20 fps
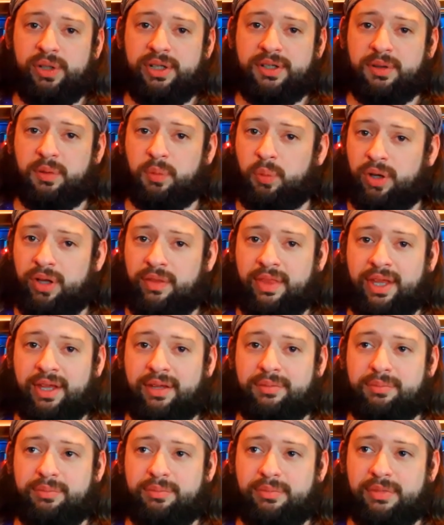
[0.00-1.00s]
It's the one
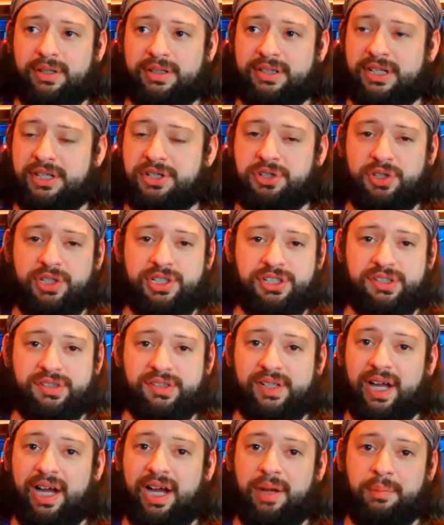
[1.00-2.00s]
that essentially just
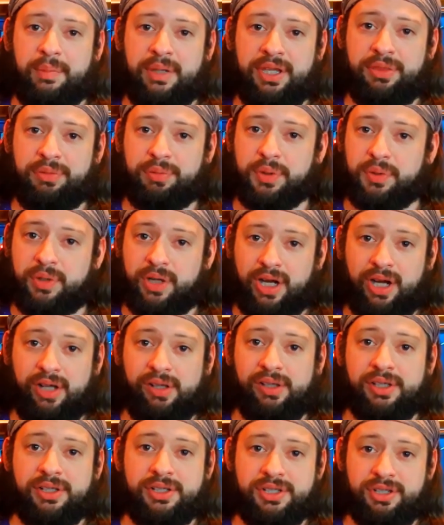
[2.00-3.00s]
got me through
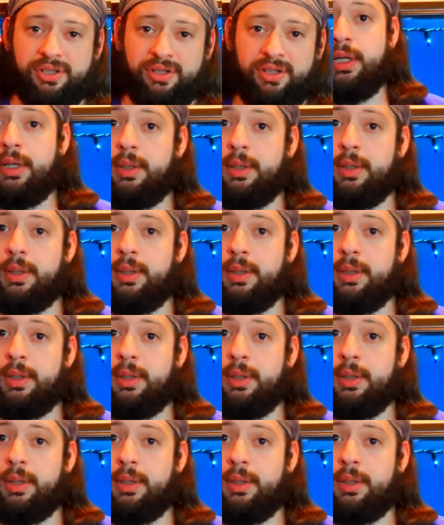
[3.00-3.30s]
college.